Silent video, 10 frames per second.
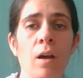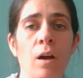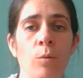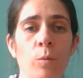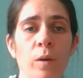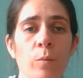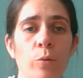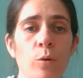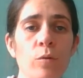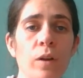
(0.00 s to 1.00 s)
and we'll be
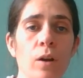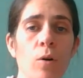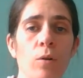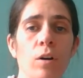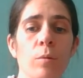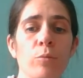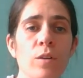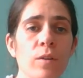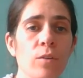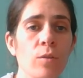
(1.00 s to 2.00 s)
improving on our
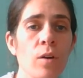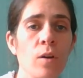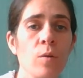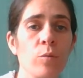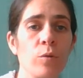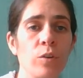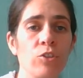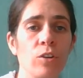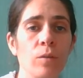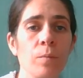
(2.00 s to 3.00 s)
previous
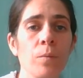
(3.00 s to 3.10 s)
provision